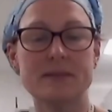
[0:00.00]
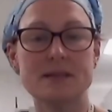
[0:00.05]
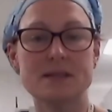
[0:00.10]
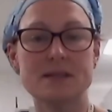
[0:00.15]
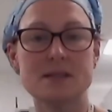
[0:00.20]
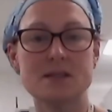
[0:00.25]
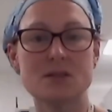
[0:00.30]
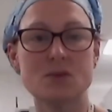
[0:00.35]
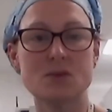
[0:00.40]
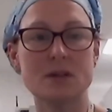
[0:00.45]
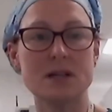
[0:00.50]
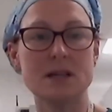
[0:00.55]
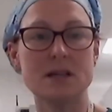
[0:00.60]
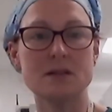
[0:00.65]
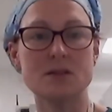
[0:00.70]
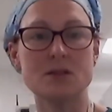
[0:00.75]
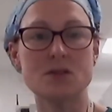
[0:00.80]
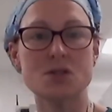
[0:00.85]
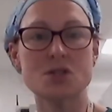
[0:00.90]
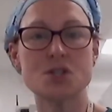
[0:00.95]
out the
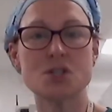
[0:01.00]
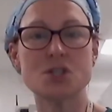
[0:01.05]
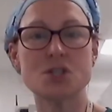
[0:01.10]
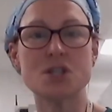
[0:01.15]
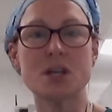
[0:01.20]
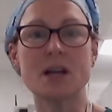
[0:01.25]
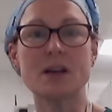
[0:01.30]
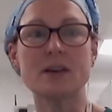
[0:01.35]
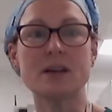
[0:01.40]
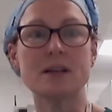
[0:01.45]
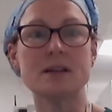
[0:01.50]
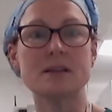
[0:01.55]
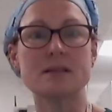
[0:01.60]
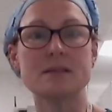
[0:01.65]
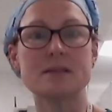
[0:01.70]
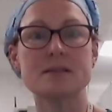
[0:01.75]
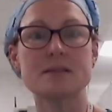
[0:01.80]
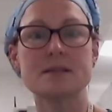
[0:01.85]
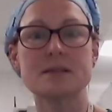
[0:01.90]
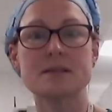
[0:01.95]
screen
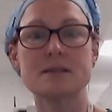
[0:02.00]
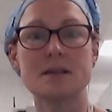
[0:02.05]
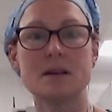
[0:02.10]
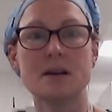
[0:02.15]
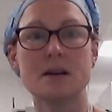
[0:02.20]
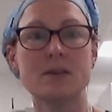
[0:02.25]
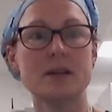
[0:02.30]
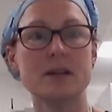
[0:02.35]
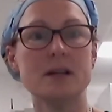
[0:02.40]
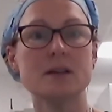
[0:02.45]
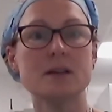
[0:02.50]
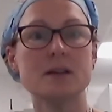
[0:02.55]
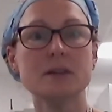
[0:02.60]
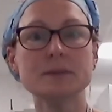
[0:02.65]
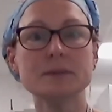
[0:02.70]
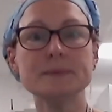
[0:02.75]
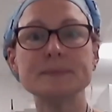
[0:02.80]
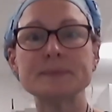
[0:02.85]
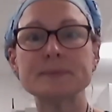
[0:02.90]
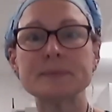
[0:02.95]
sharing scenario.